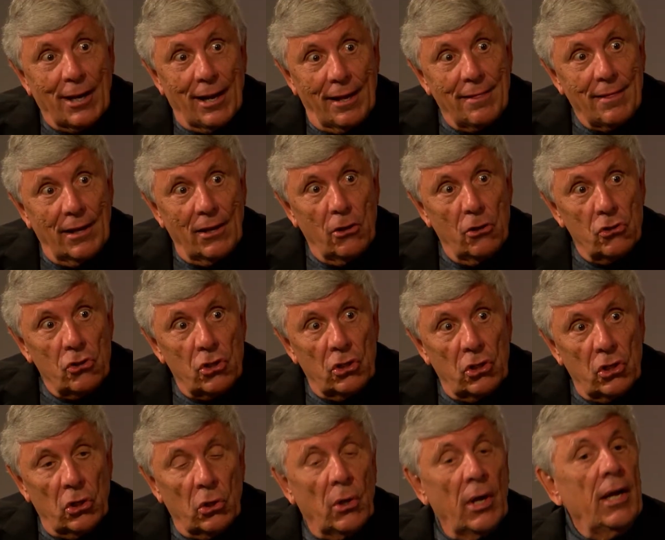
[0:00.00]
I think you should
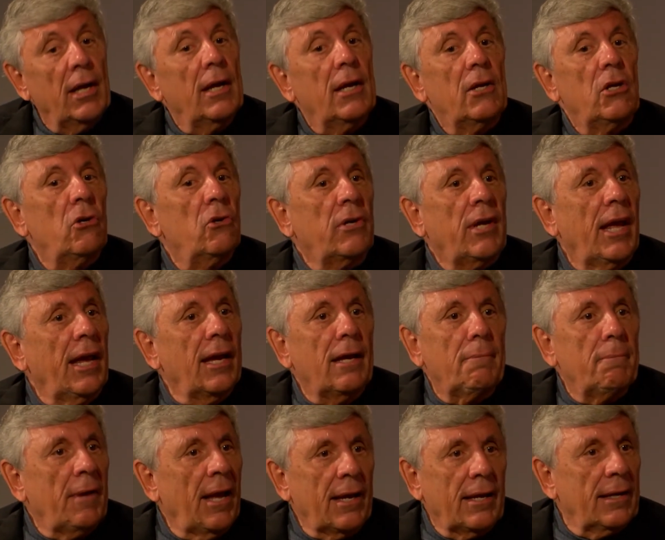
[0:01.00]
do. You can't
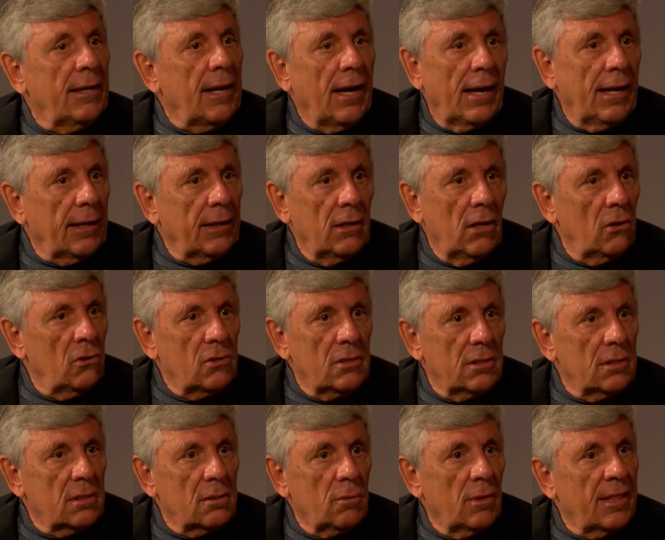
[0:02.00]
make a
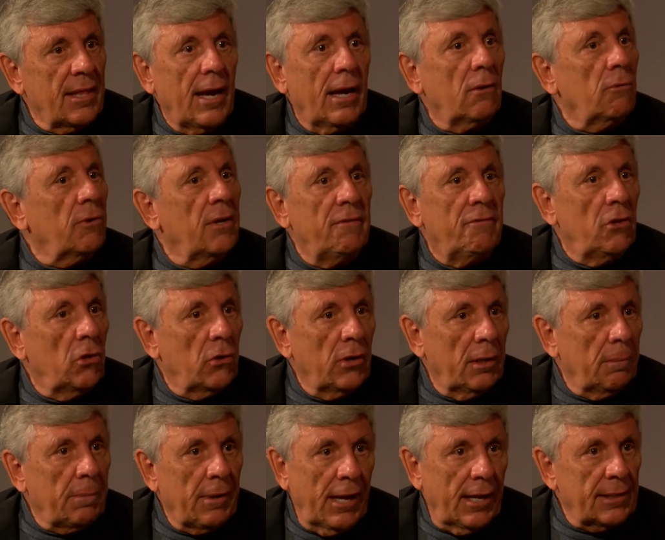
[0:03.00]
diagnosis without reviewing
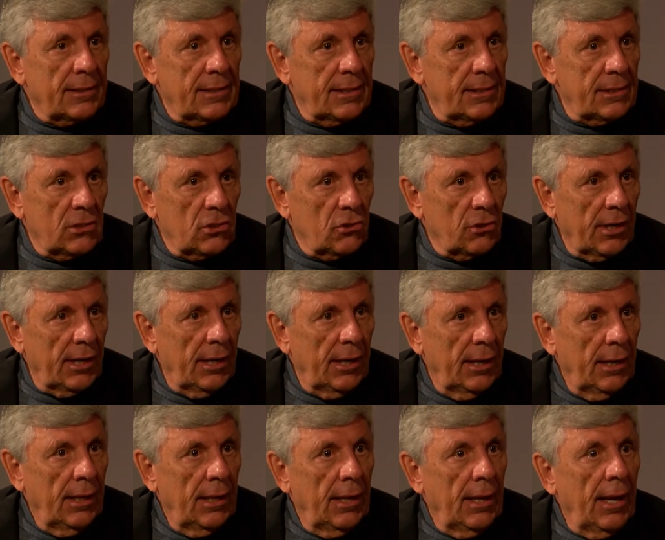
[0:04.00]
past history.
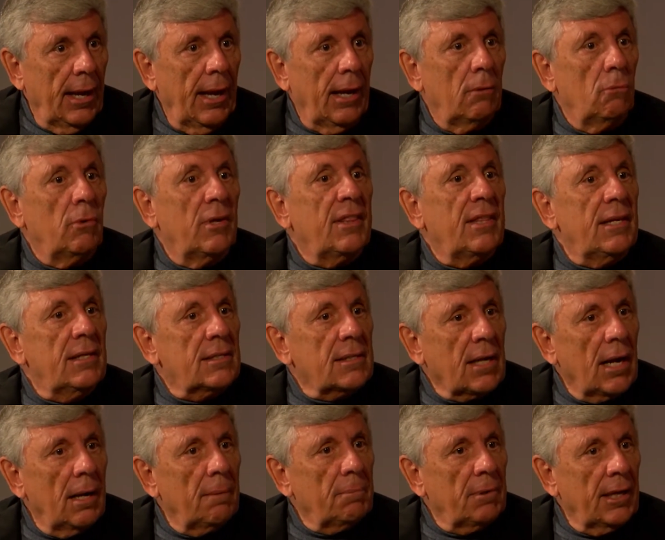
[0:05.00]
And with these
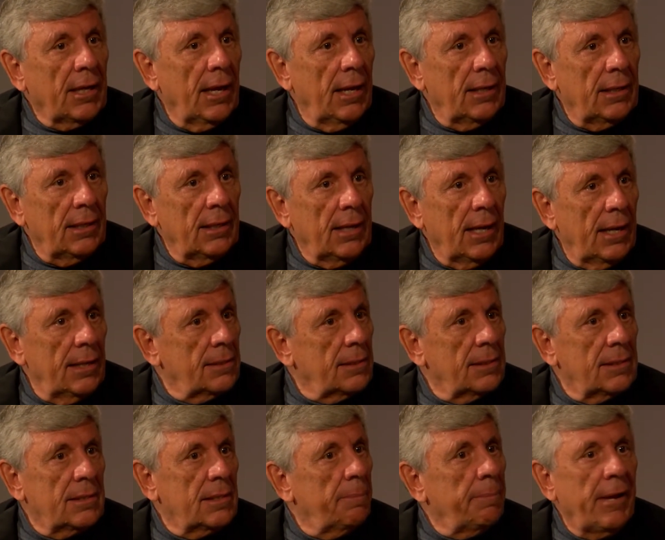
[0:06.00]
complicated
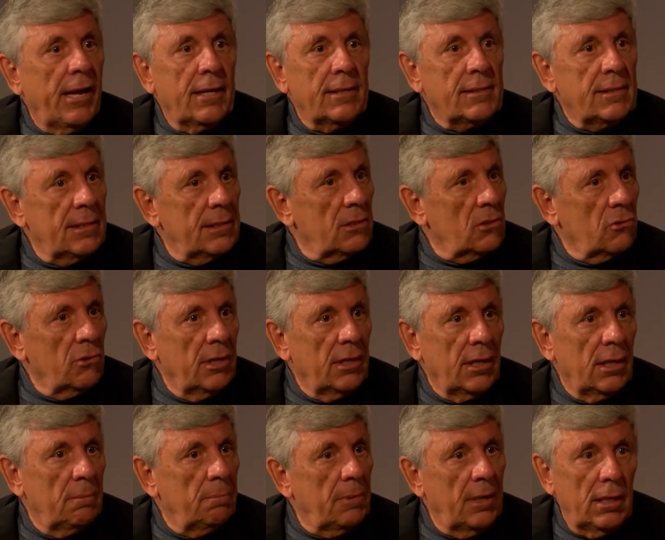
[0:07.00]
cases, the past history
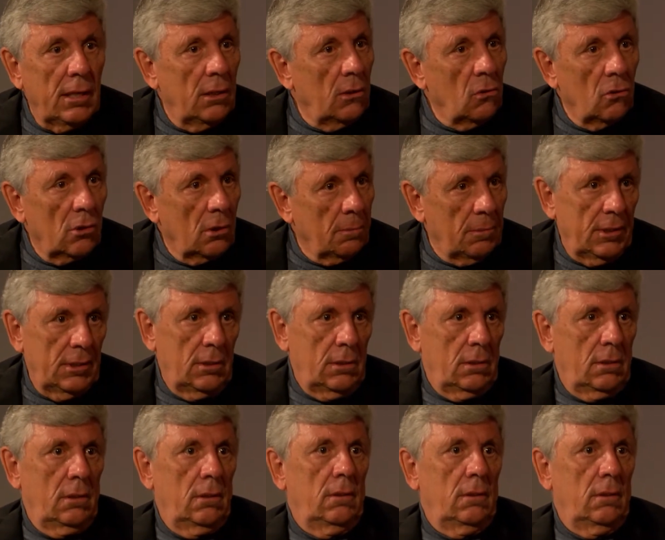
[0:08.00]
can be enormous.